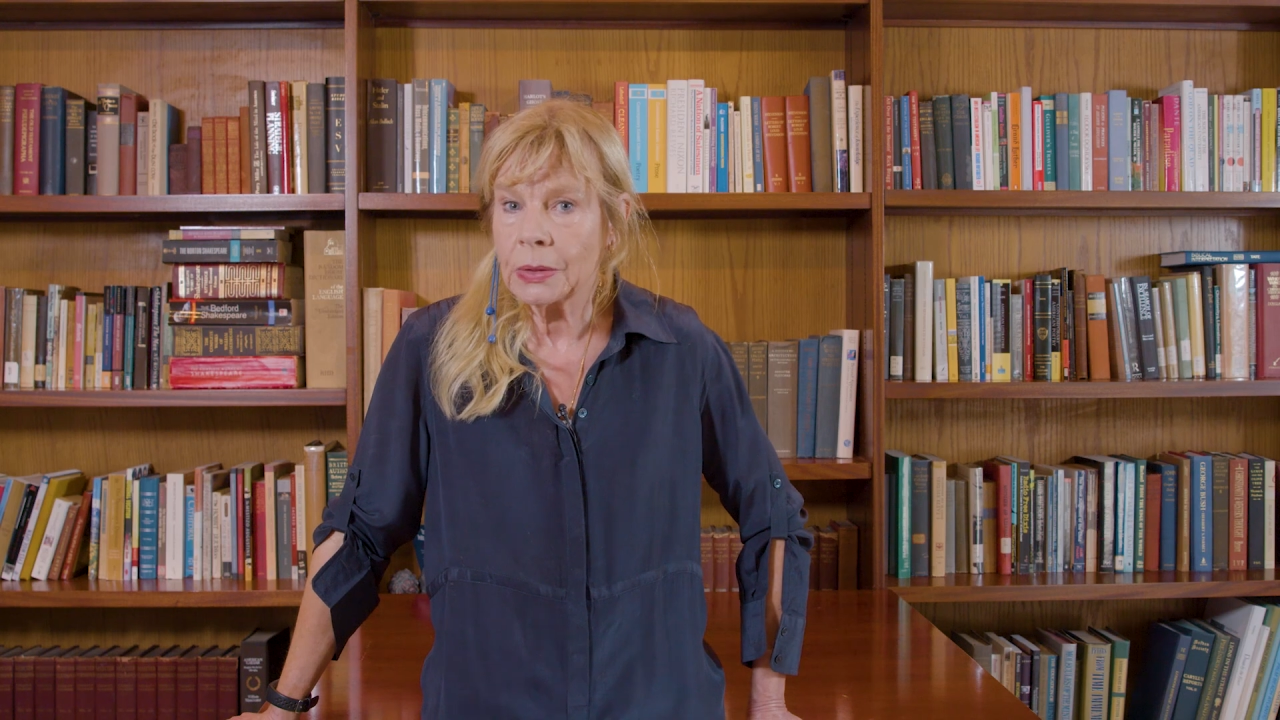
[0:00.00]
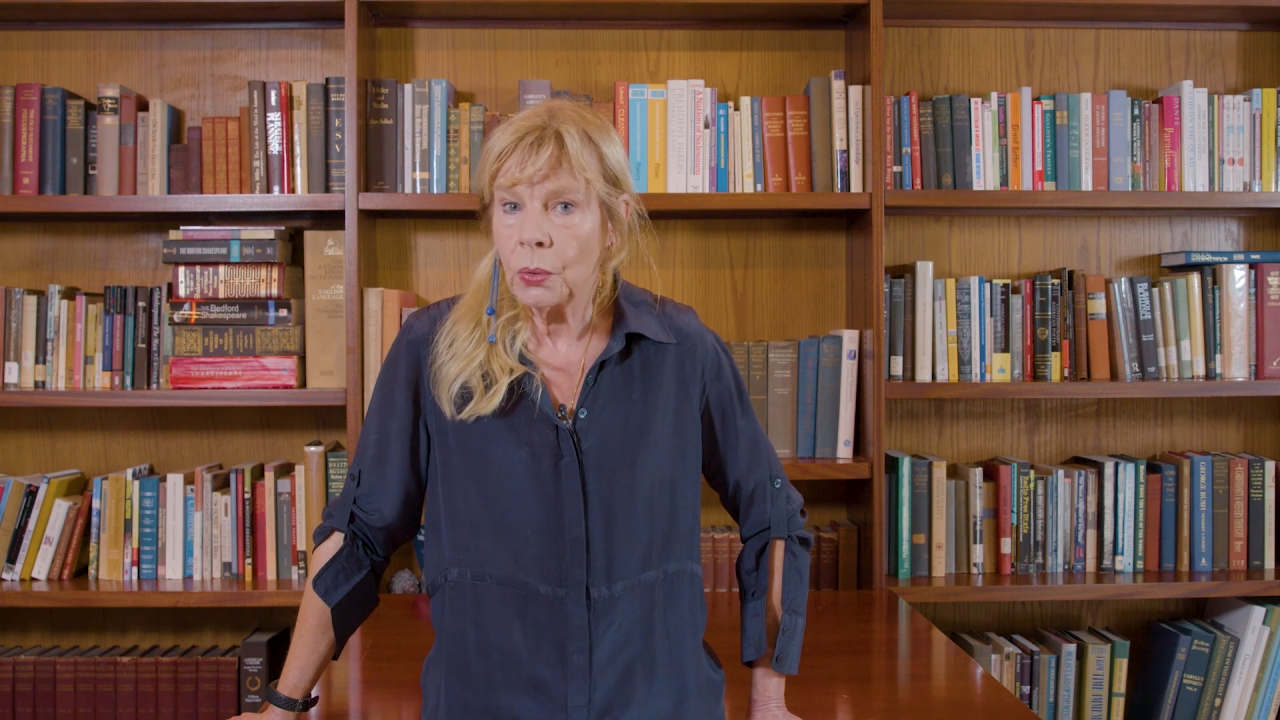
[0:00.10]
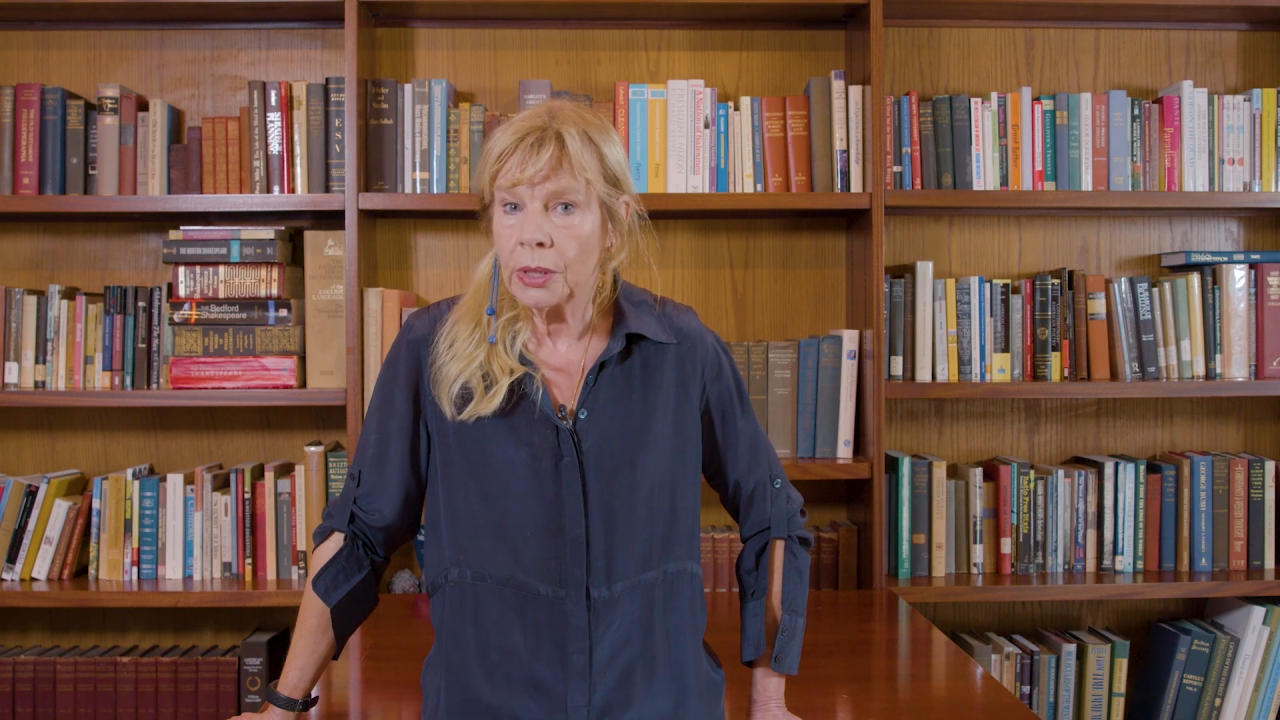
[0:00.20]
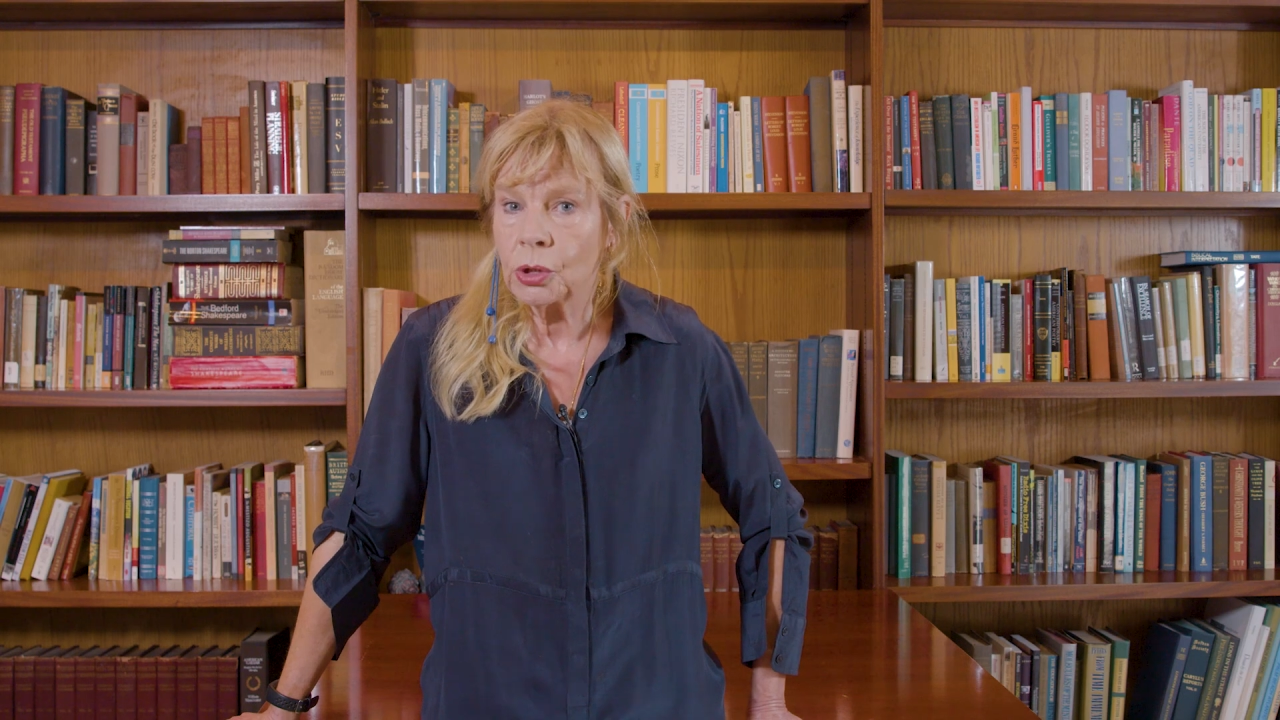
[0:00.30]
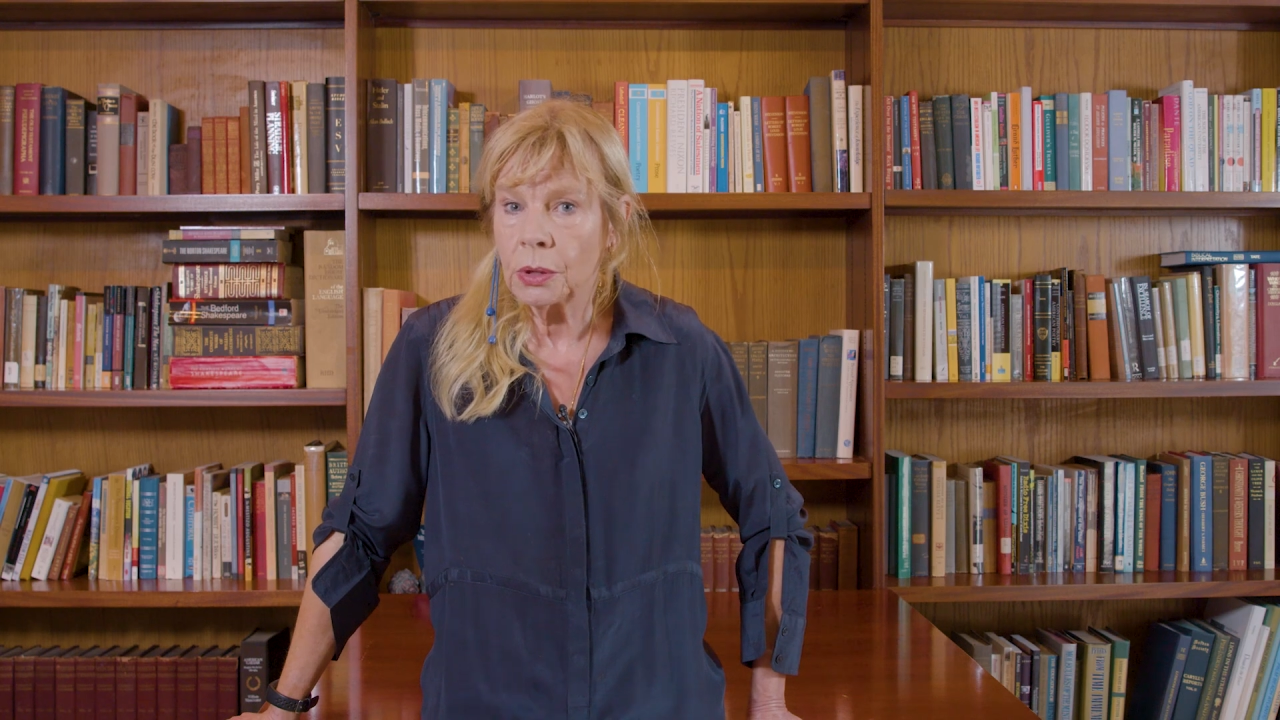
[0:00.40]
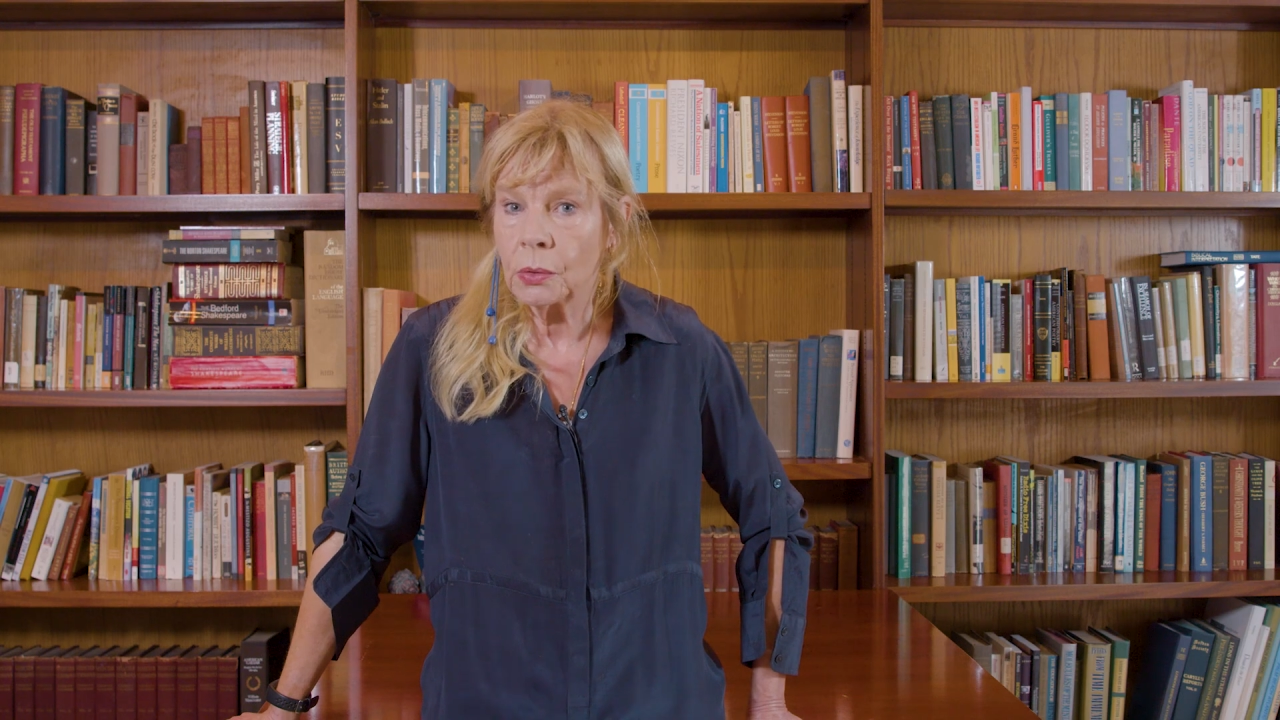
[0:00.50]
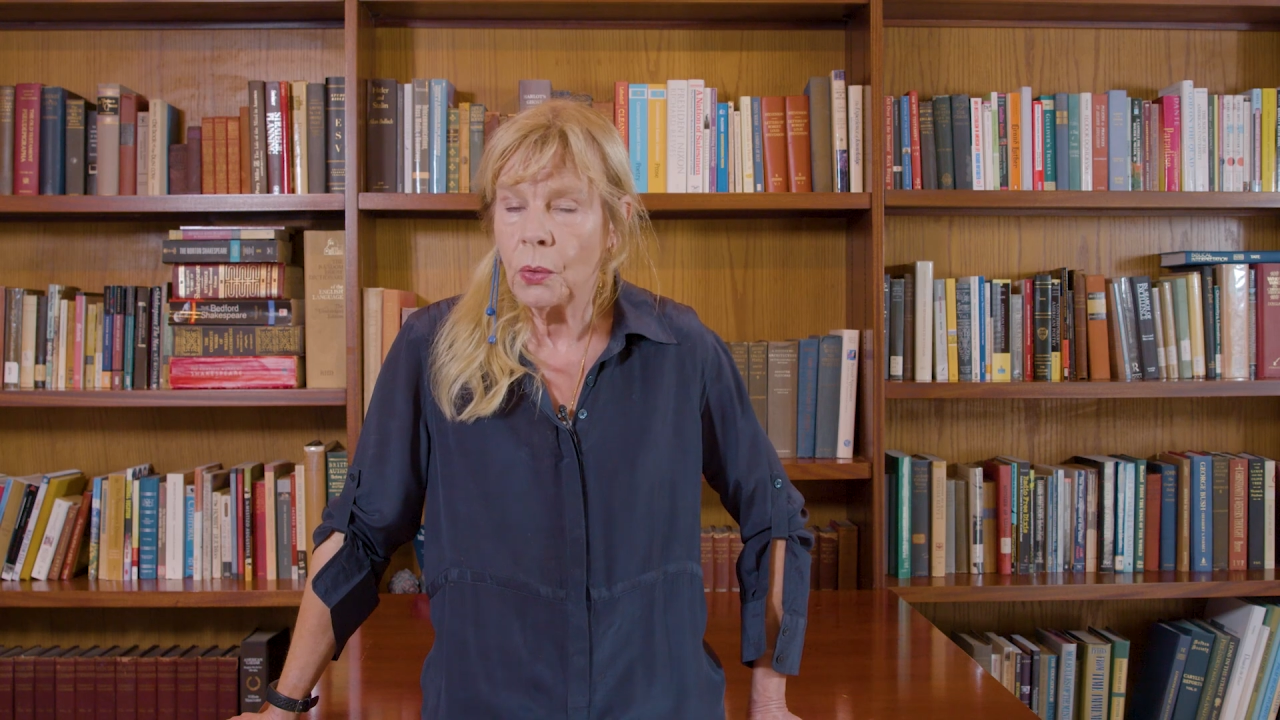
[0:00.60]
question